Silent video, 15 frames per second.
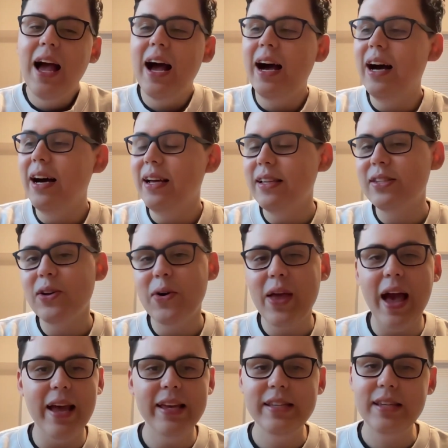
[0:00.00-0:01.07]

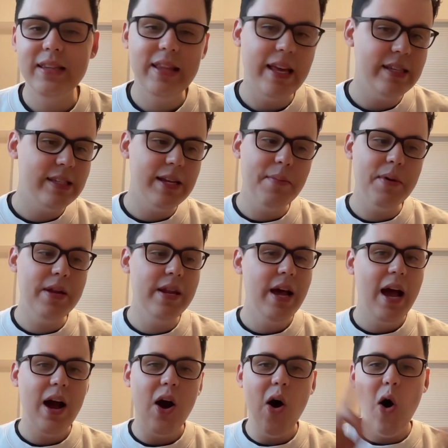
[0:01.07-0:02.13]
They summon
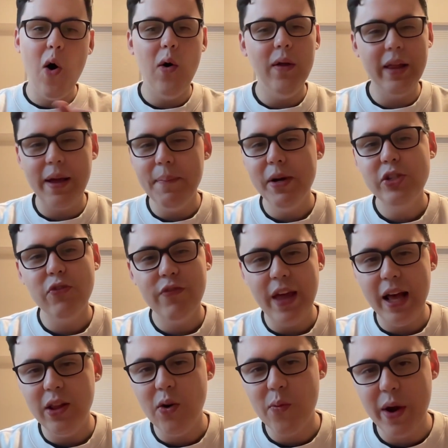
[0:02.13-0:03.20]
all like a bunch of
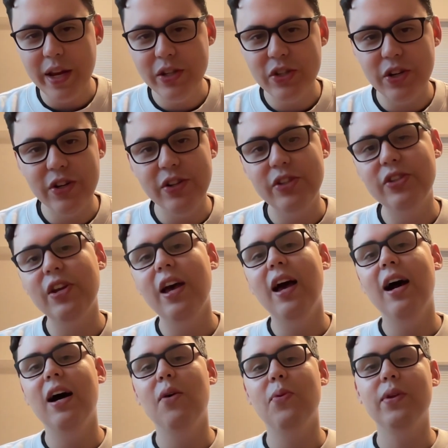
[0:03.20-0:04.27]
yellow rangers
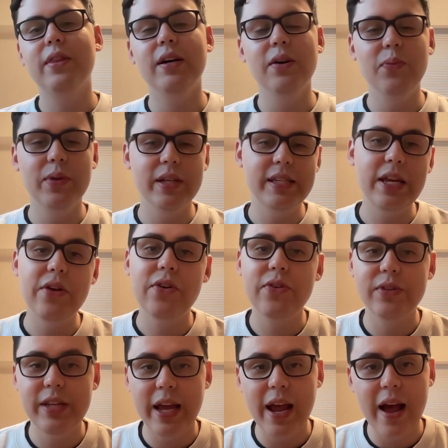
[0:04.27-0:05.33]
with the Zenyoku
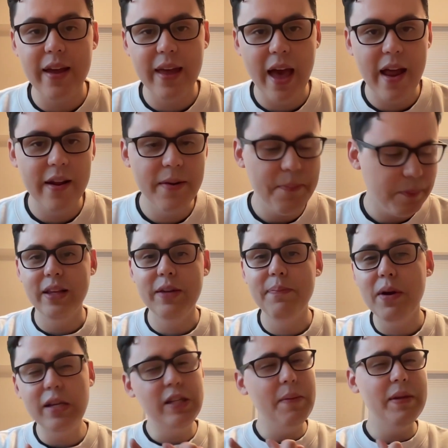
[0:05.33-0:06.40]
Zenkai canon.
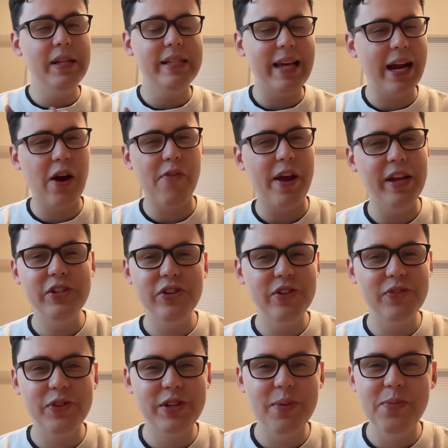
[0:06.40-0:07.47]
Some of the Deca Rangers
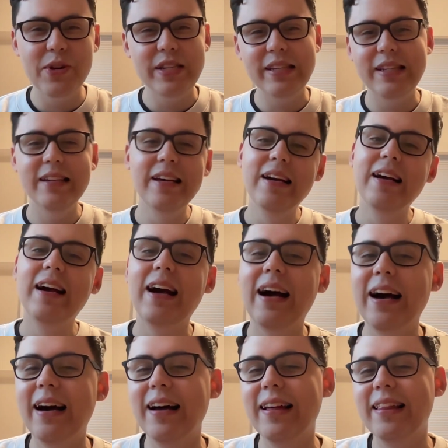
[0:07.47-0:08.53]
for some reason.
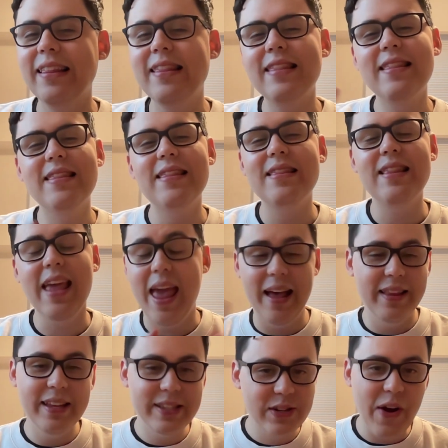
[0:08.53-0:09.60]

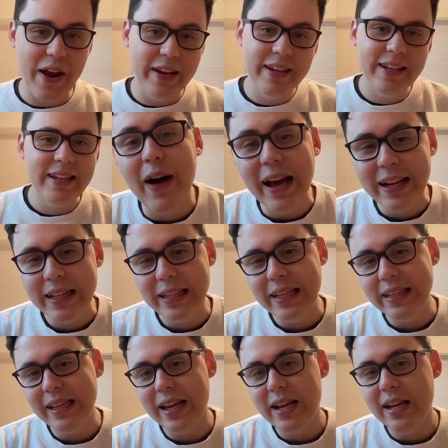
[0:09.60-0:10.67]
It's great.
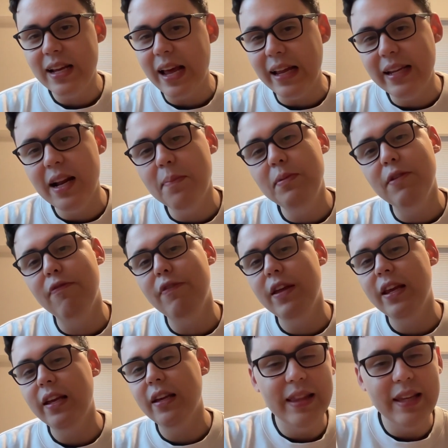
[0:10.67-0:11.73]
Finally, they ended up
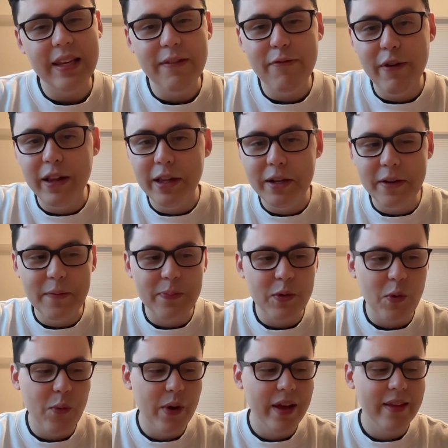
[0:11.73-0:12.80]
defeating the villain
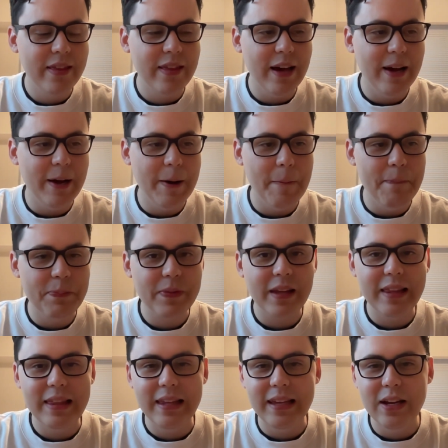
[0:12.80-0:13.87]
with
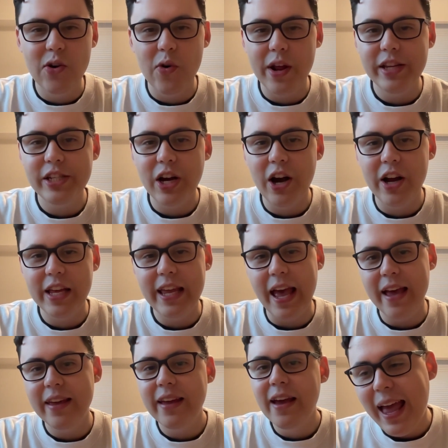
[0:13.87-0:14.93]
the Gorenja
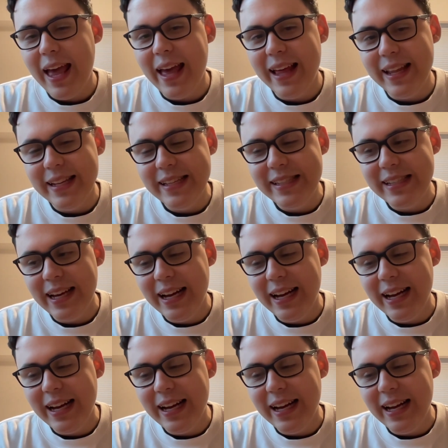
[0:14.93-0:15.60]
Hurricane, and